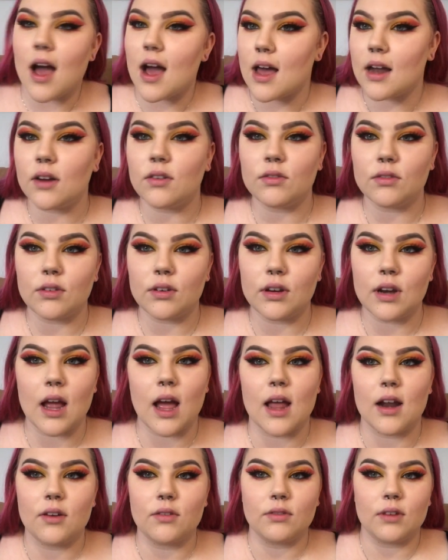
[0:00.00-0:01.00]
I
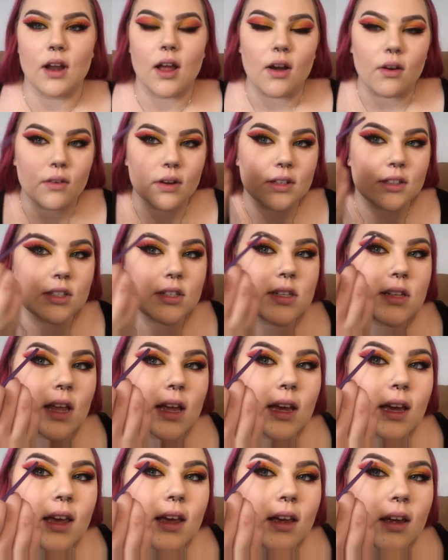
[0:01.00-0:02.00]
don't know. It just
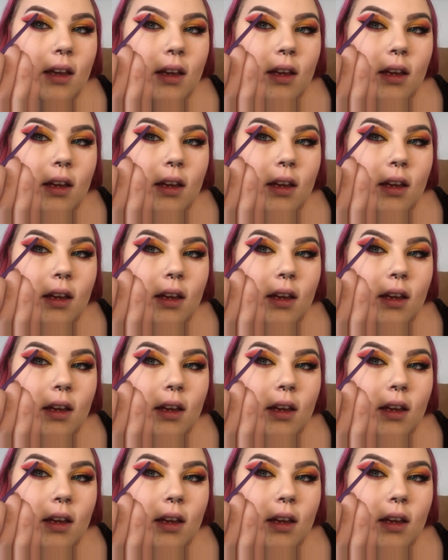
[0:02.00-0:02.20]
like